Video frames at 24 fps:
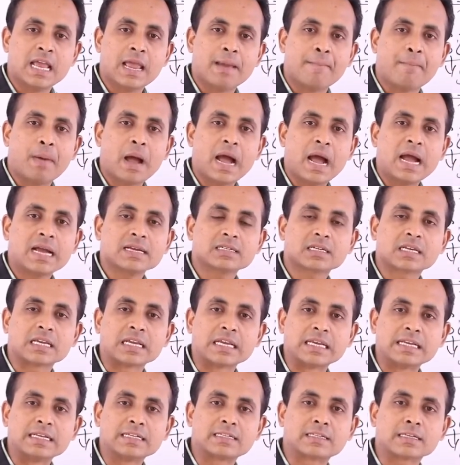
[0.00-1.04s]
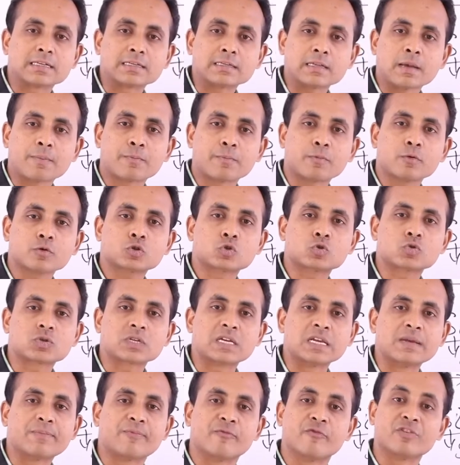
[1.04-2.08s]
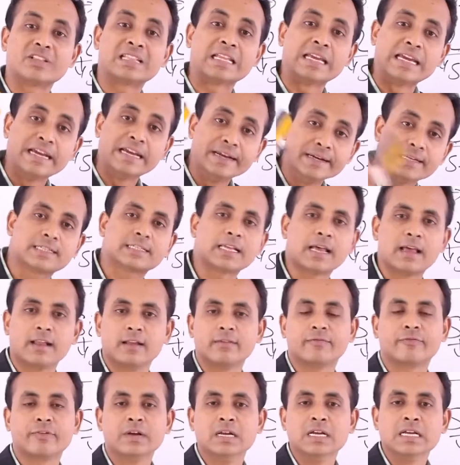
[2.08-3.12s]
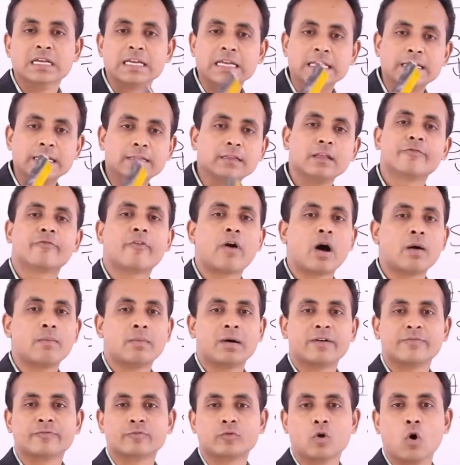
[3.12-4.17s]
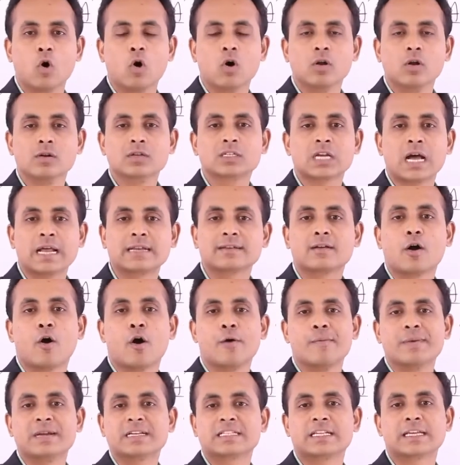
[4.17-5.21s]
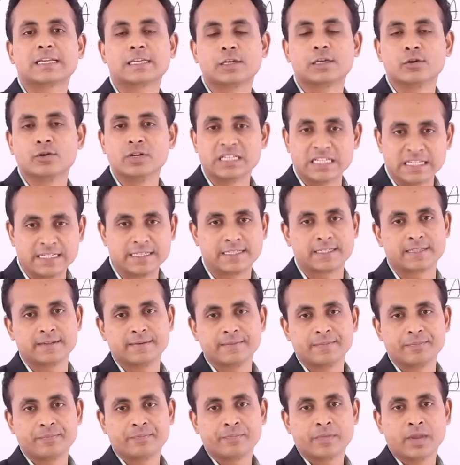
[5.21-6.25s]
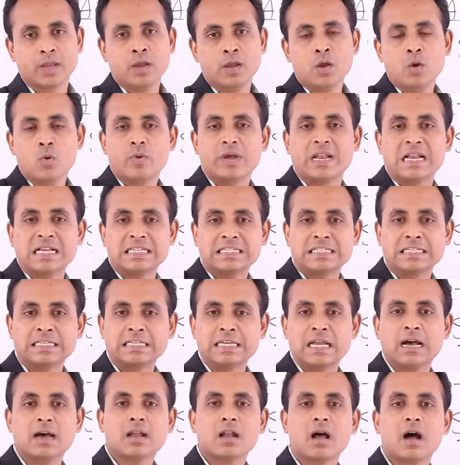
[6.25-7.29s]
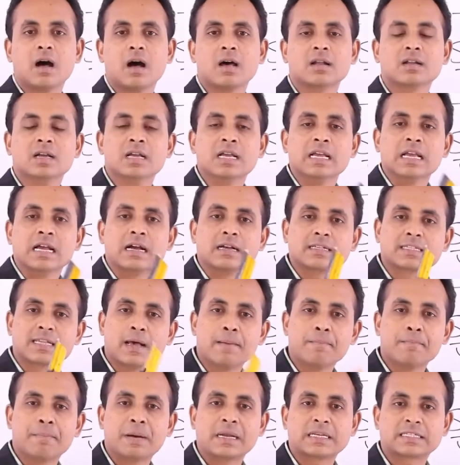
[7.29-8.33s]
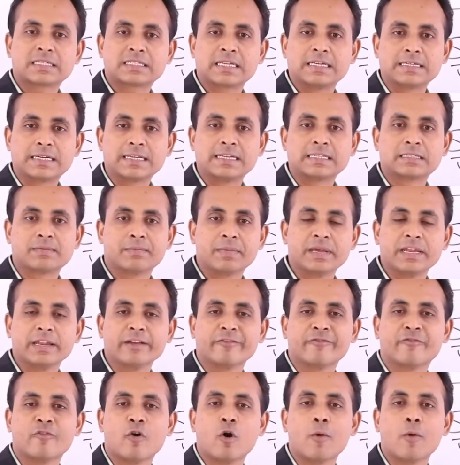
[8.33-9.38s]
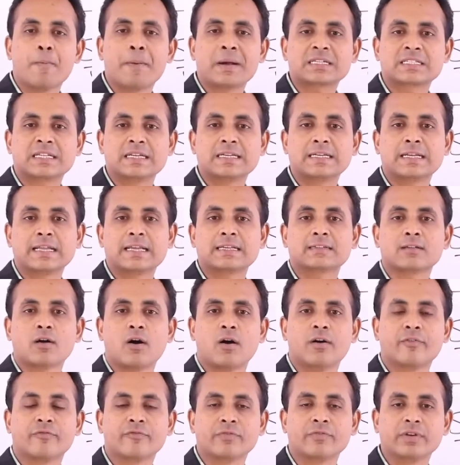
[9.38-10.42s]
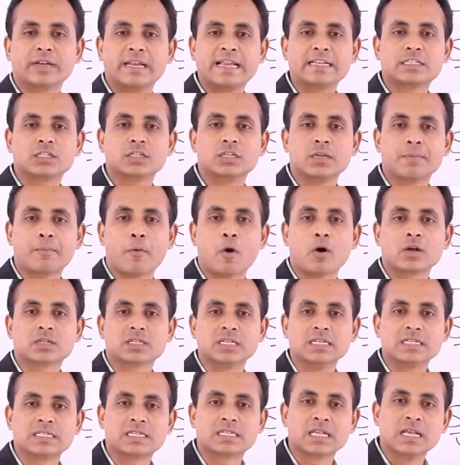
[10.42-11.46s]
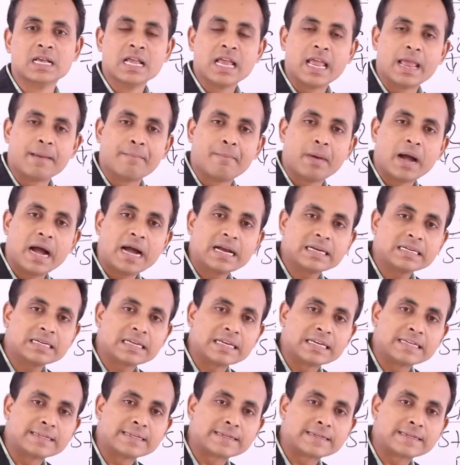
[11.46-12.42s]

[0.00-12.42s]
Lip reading: a bank is supposed to keep with itself in the form of gold and government securities, whereas CRR some percentage meaning 4% of net deposits a bank